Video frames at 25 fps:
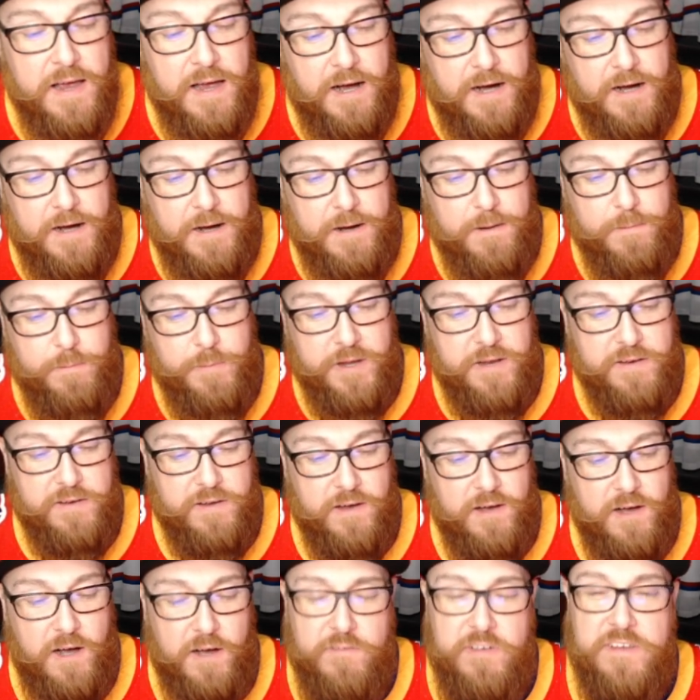And
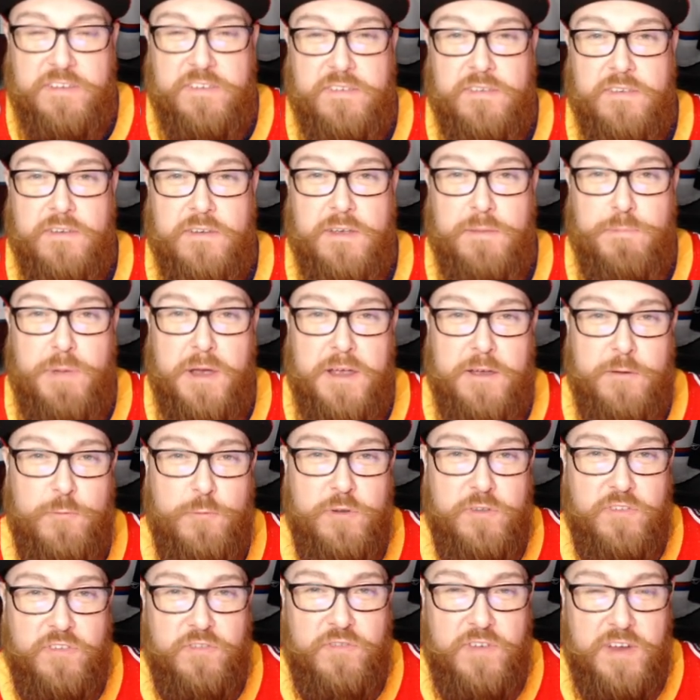obviously,
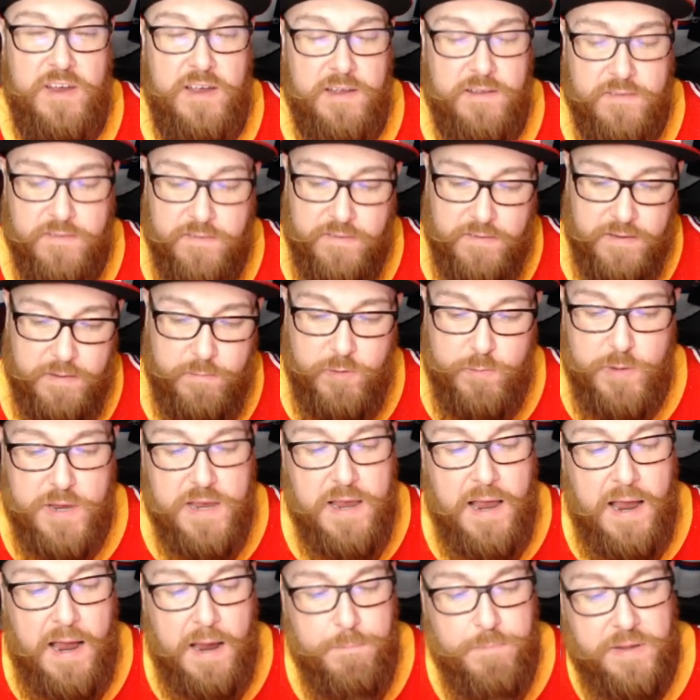Penguins fans seem to be
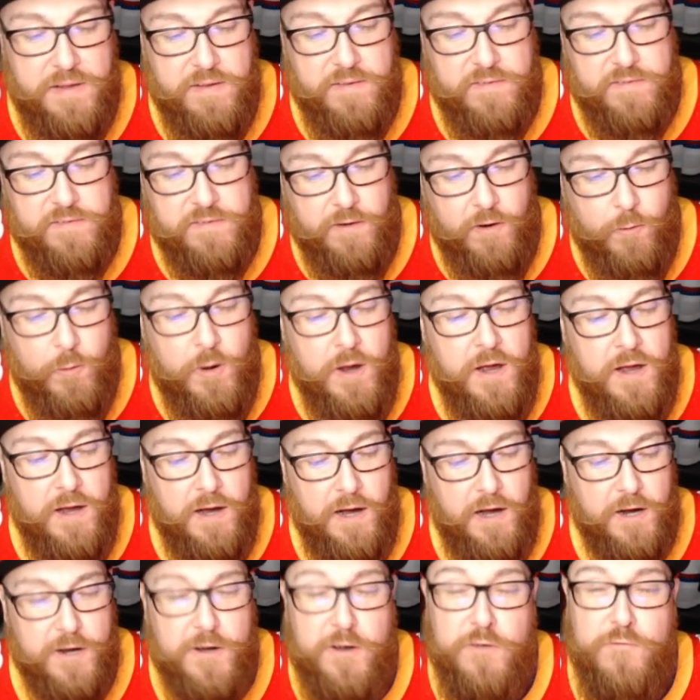happy, so
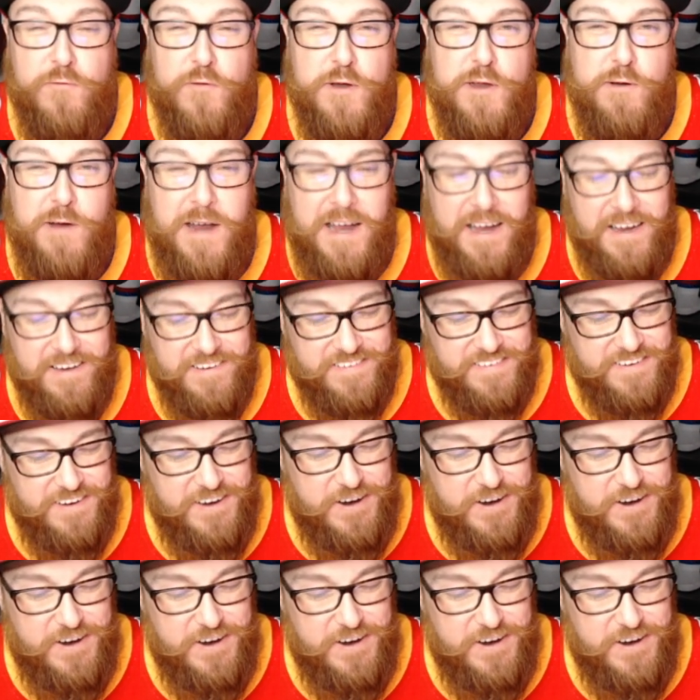good for you guys.